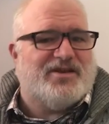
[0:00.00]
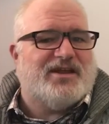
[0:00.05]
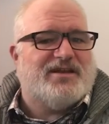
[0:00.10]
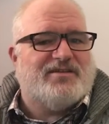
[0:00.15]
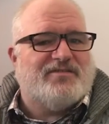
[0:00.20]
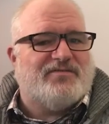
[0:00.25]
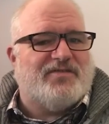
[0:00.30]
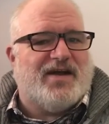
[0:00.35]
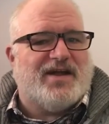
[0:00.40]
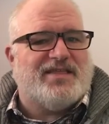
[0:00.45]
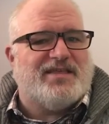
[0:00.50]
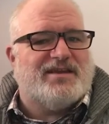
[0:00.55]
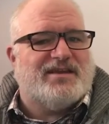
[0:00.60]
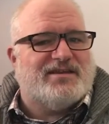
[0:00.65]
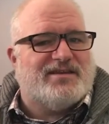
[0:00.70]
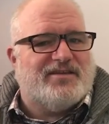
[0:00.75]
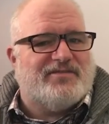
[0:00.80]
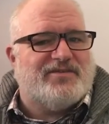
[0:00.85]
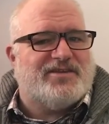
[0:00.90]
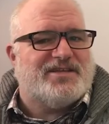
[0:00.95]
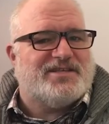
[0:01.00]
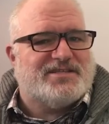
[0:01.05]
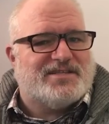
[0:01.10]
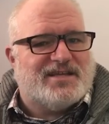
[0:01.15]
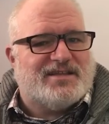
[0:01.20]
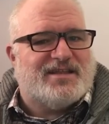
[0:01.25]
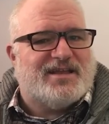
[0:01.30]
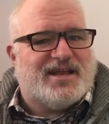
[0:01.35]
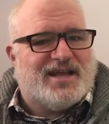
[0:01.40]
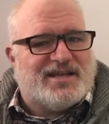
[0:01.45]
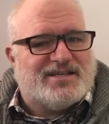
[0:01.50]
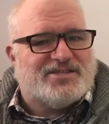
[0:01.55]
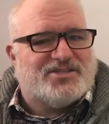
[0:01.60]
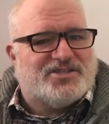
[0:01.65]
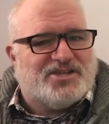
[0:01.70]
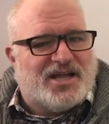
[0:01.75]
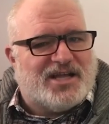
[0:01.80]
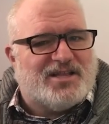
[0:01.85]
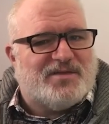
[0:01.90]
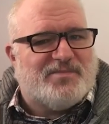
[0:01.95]
yet to find the nativity set that has a
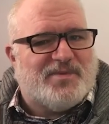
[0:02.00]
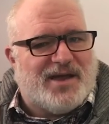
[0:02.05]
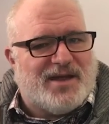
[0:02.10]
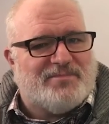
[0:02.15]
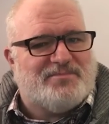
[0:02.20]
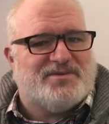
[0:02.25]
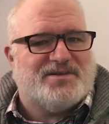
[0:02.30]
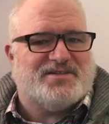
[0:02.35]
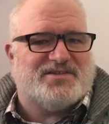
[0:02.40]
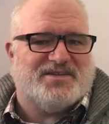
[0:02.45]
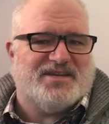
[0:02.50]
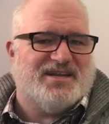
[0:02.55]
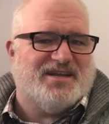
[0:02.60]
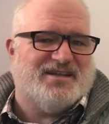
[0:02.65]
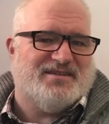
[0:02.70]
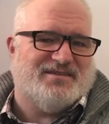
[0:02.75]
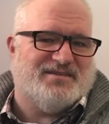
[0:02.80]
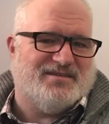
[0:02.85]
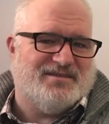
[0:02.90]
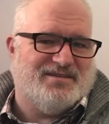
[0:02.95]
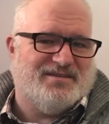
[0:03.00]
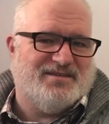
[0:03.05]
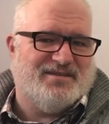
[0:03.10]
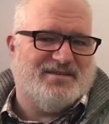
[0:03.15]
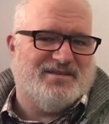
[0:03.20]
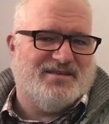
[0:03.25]
John the Baptist in it.